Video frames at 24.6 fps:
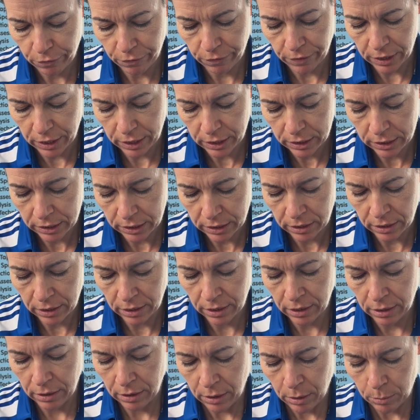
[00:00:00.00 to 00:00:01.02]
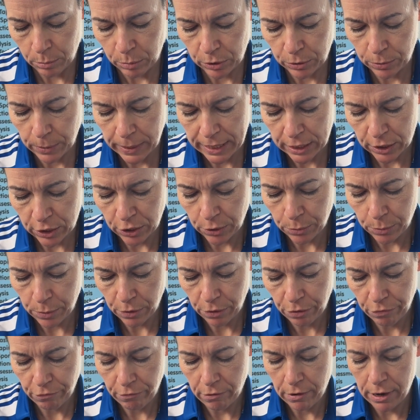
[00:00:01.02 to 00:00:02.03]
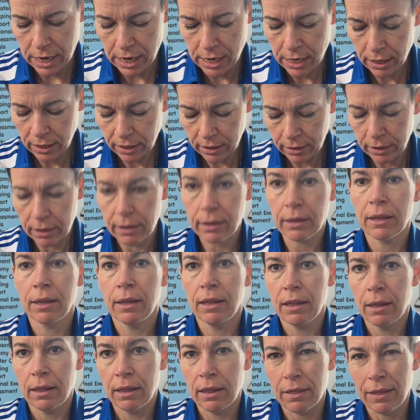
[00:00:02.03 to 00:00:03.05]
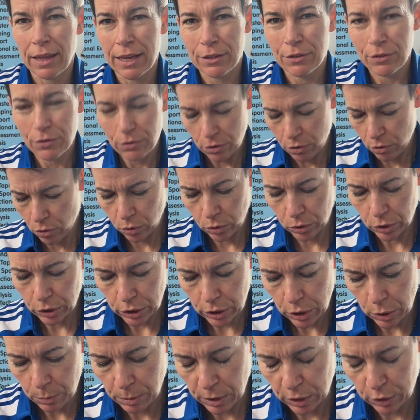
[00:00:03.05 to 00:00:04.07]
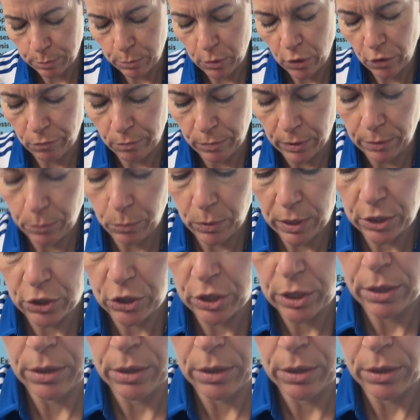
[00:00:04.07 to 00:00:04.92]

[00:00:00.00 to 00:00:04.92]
first. Between 2 and 3, there's not so much movement, which